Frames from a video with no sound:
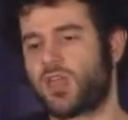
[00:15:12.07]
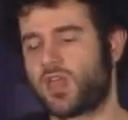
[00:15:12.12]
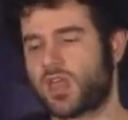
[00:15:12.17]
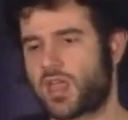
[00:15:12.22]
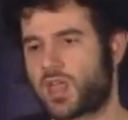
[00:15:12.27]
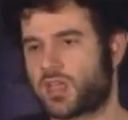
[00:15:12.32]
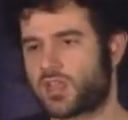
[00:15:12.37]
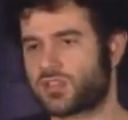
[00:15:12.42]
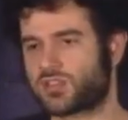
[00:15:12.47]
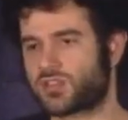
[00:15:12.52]

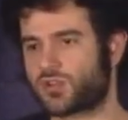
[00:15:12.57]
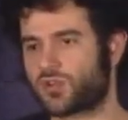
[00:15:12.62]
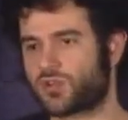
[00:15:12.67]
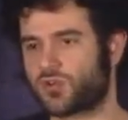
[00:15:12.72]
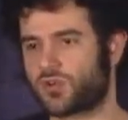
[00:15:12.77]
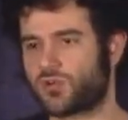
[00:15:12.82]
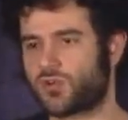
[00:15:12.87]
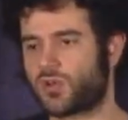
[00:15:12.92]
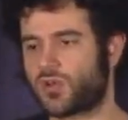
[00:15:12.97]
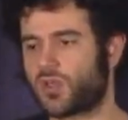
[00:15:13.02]
And
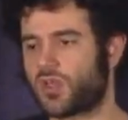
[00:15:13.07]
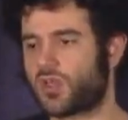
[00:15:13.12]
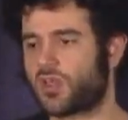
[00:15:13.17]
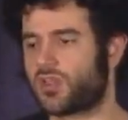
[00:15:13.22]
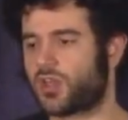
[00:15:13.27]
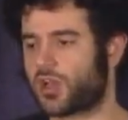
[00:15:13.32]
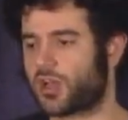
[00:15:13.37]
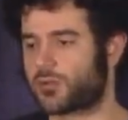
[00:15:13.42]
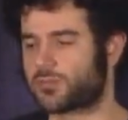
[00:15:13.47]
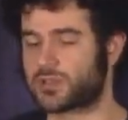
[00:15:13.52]
so
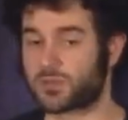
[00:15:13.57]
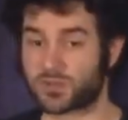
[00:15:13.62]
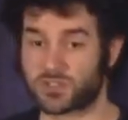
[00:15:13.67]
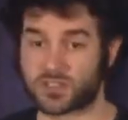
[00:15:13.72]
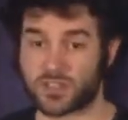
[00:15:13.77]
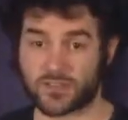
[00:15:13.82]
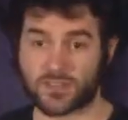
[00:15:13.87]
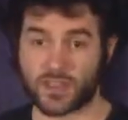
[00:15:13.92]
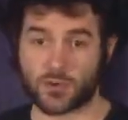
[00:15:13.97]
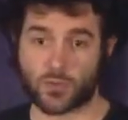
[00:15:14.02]
um, some of the
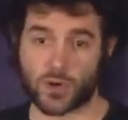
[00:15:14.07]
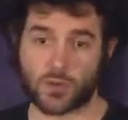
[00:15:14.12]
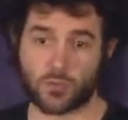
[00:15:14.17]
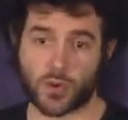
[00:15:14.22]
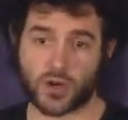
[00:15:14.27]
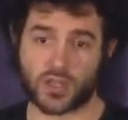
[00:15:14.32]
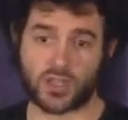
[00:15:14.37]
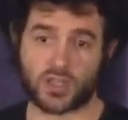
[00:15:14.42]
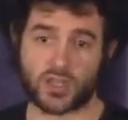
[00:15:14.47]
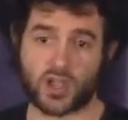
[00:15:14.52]
stuff that we're
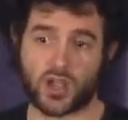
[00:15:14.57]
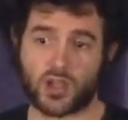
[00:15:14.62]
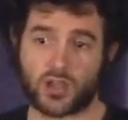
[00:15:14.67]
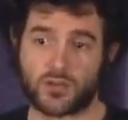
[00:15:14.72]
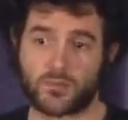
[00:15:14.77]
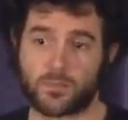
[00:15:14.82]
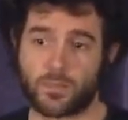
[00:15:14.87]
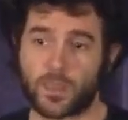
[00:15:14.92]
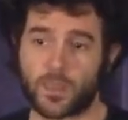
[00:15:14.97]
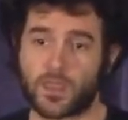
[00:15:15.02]
working
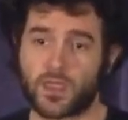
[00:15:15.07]
on